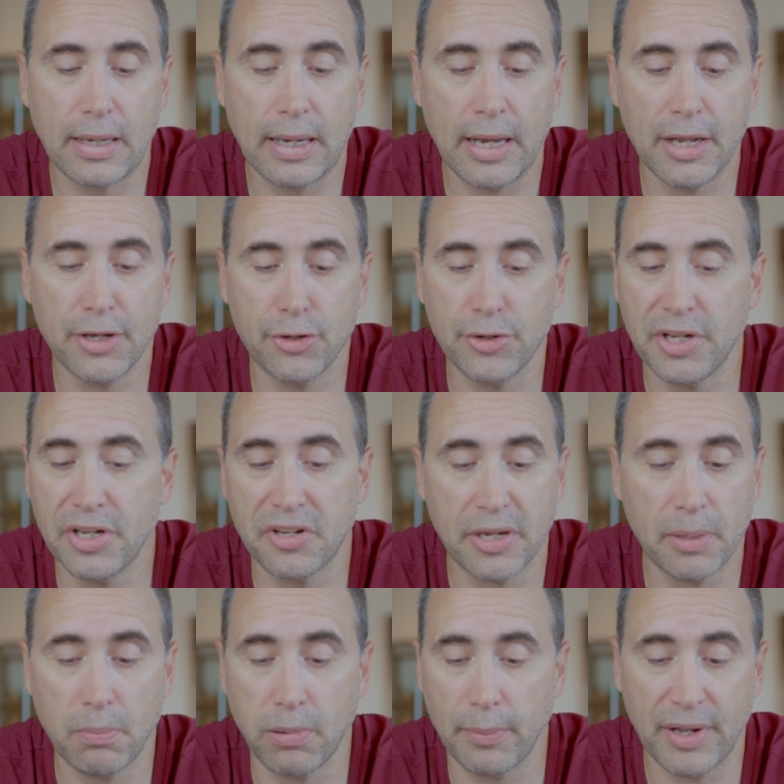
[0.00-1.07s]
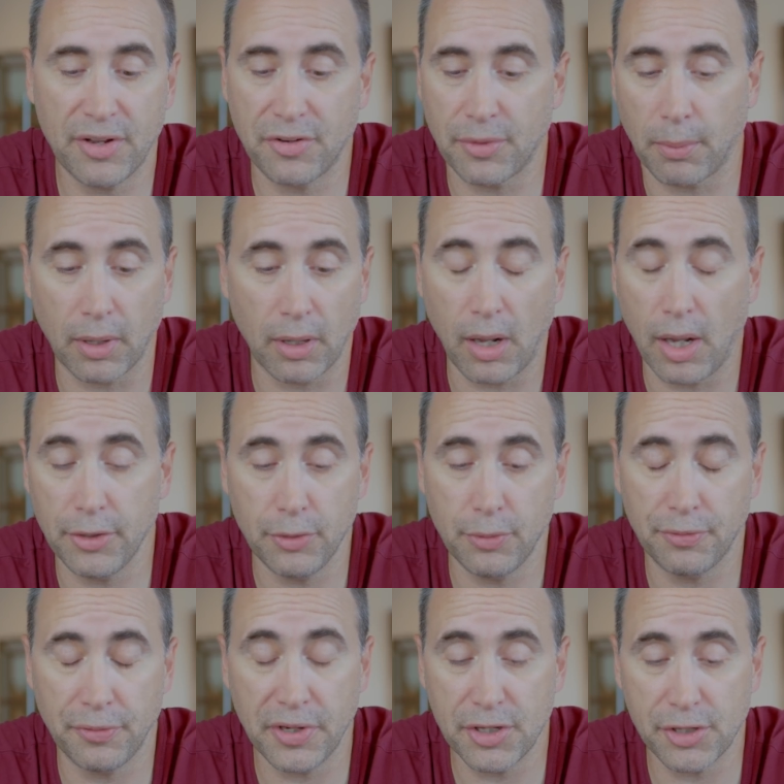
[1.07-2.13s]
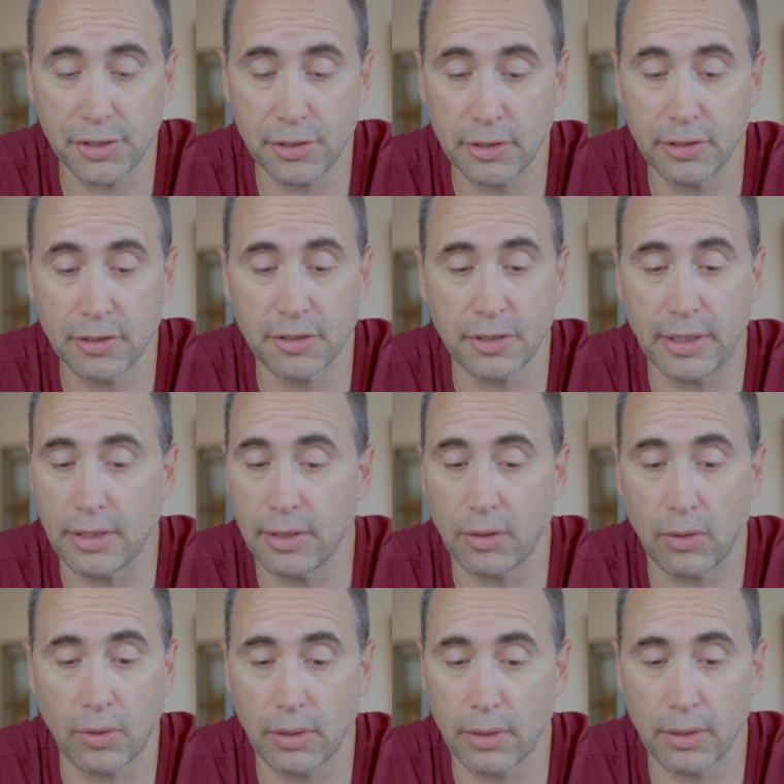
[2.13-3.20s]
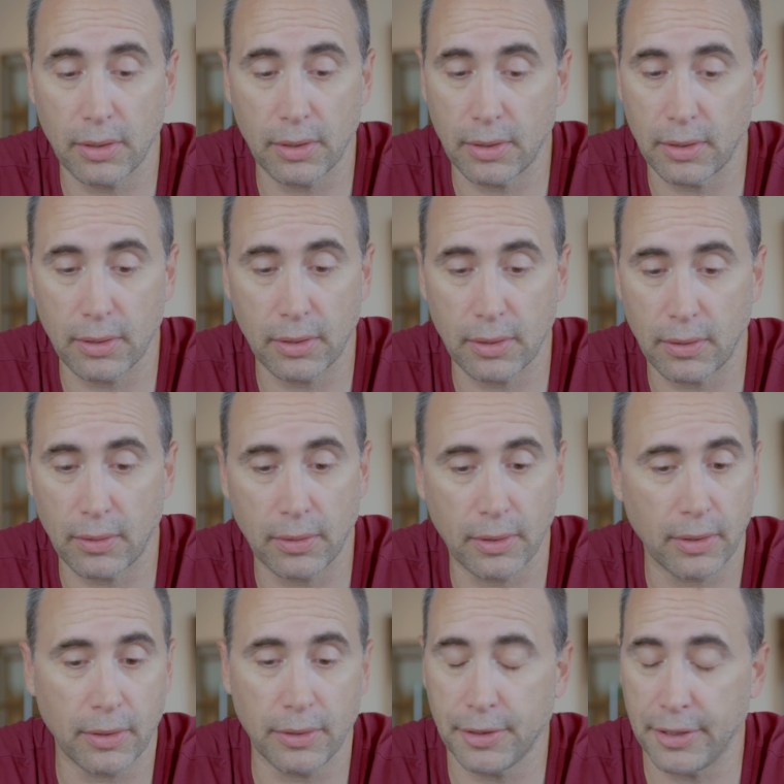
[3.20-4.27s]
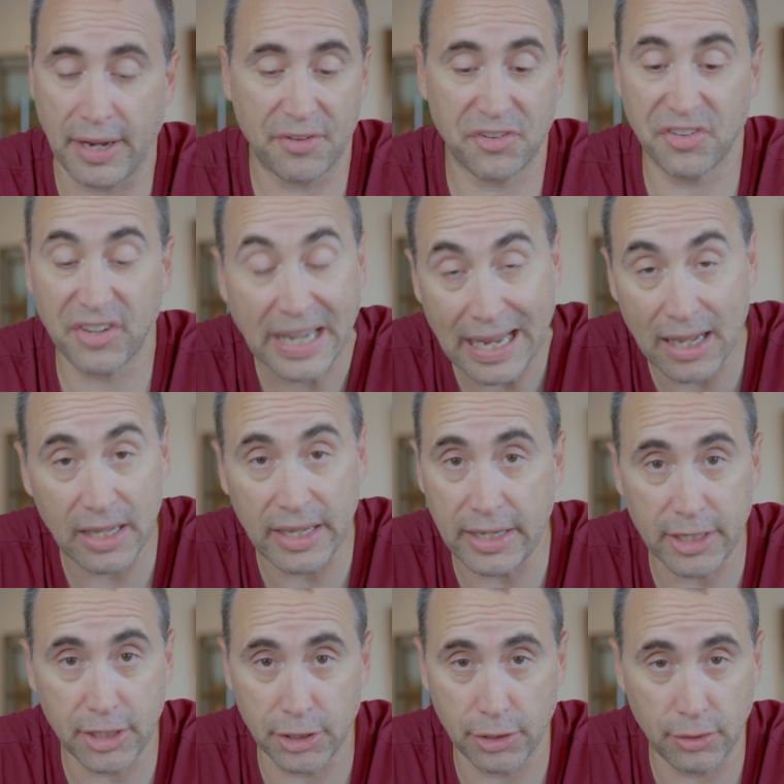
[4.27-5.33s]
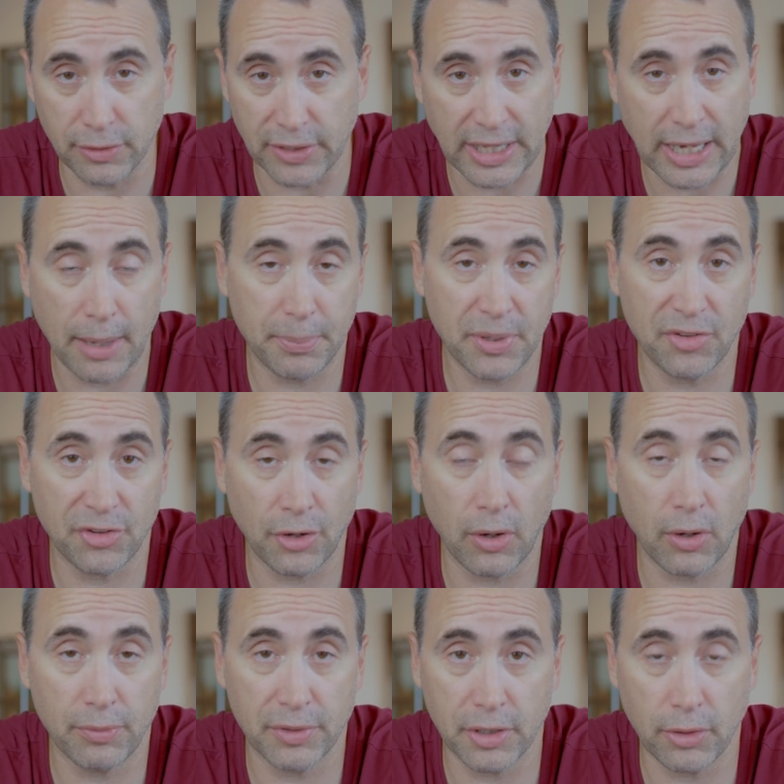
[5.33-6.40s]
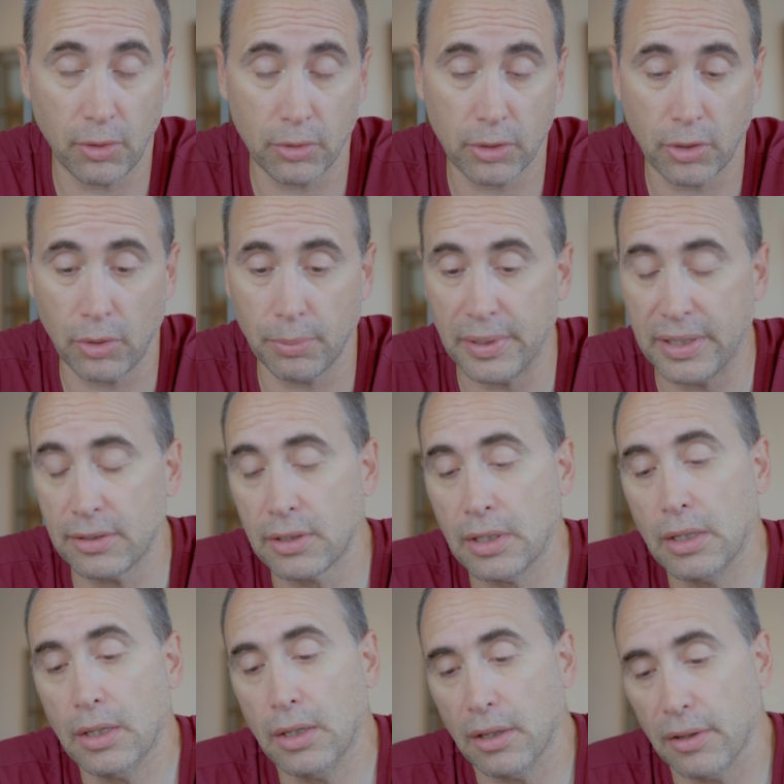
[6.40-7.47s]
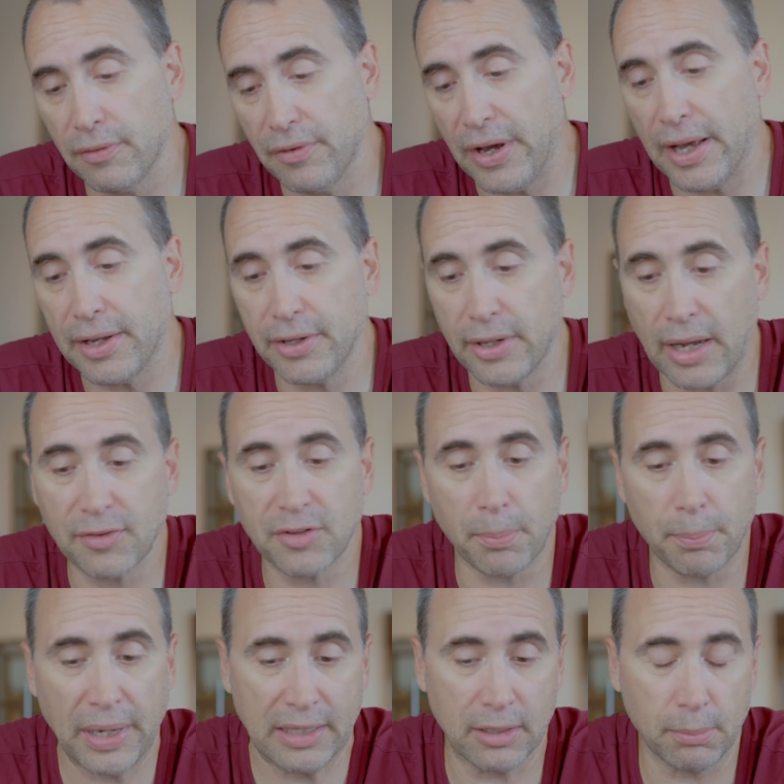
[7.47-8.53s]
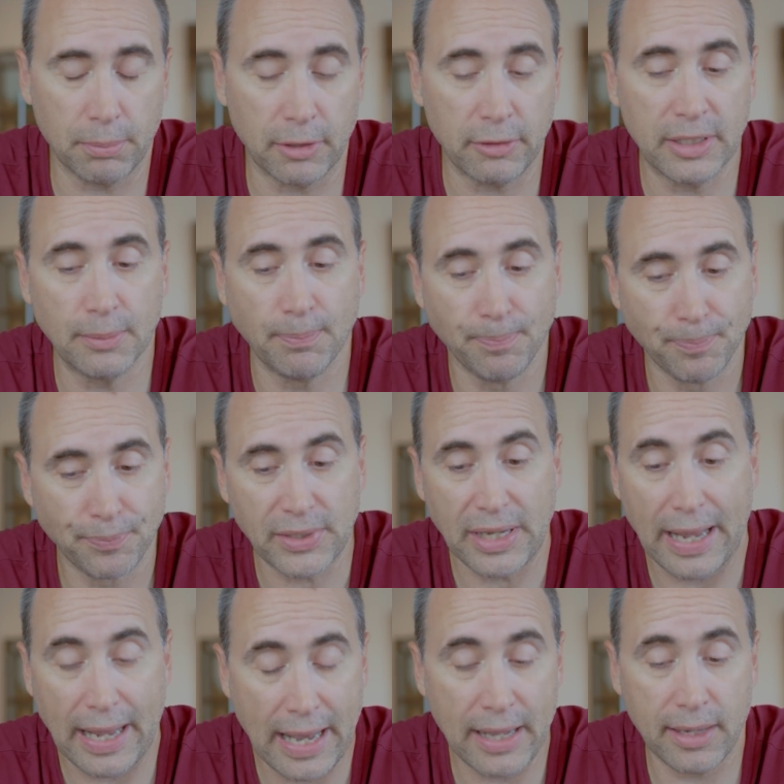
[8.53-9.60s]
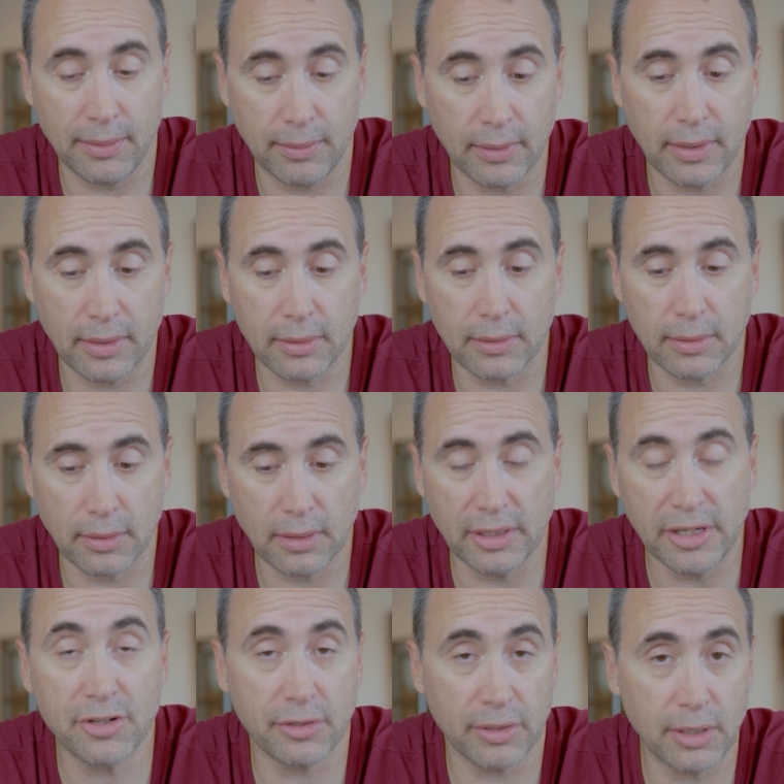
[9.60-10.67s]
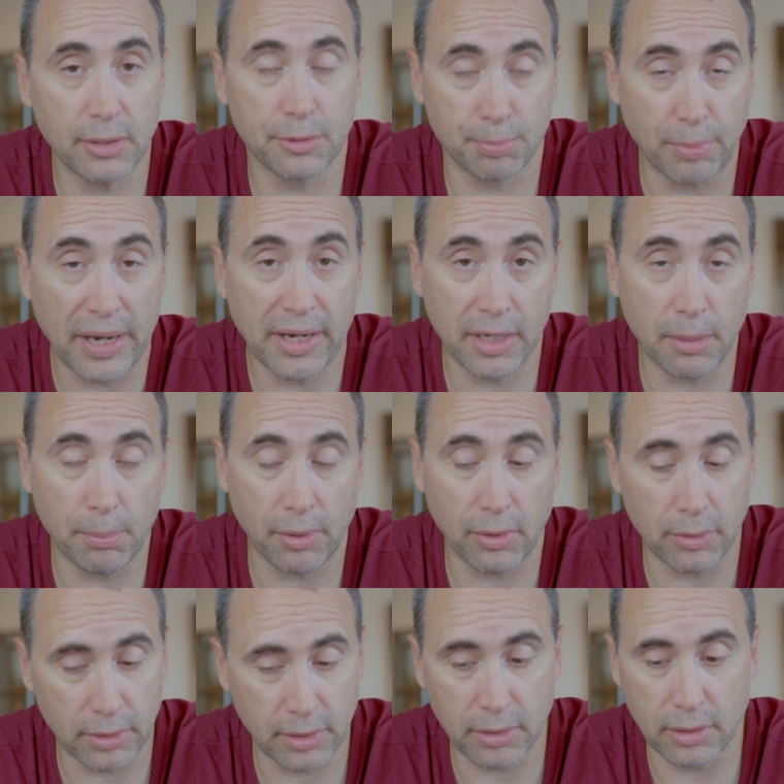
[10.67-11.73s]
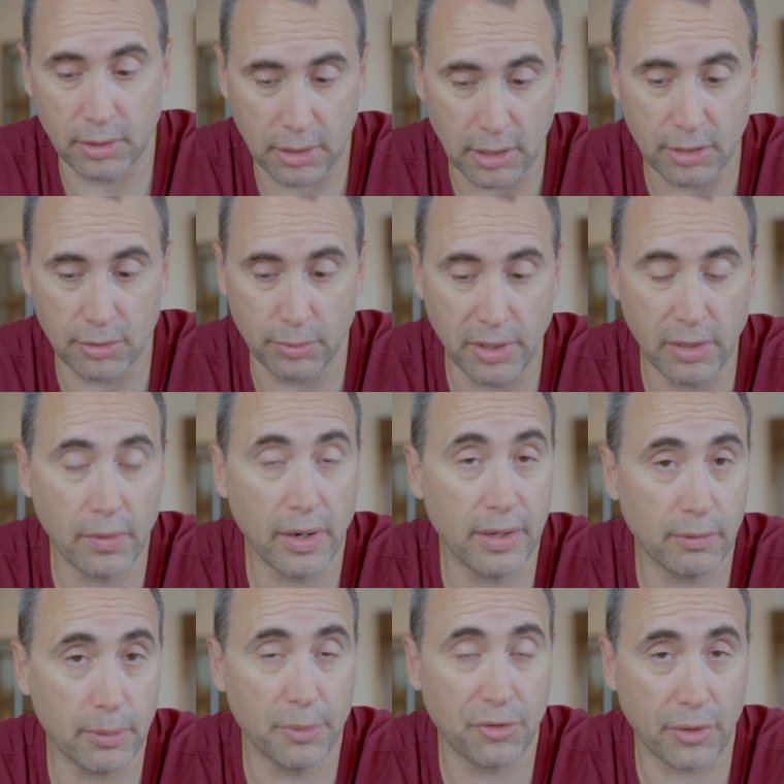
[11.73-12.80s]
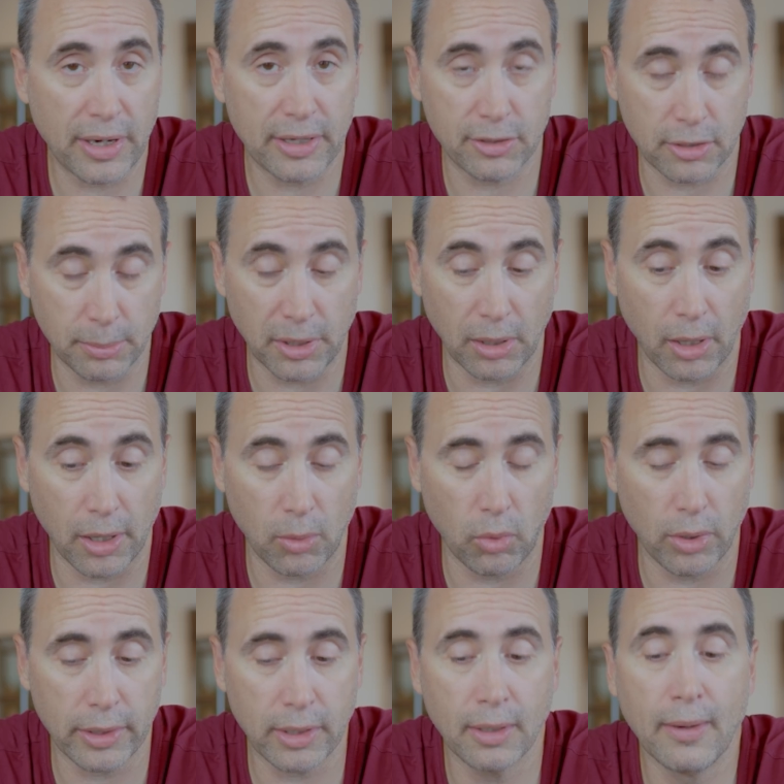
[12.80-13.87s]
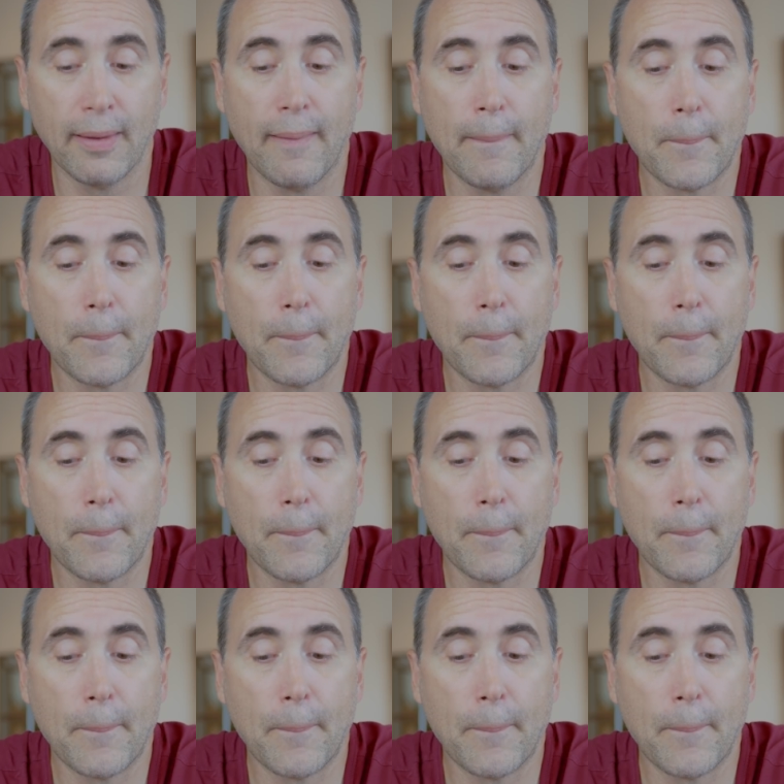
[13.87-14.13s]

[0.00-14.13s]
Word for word: and you need to implement some a lot new features and or, or, or you have scaling issues that can't be solved with the old code base, then you have to bite the bullet and literally just biting the bullet because rewriting from scratch could be a lot of work.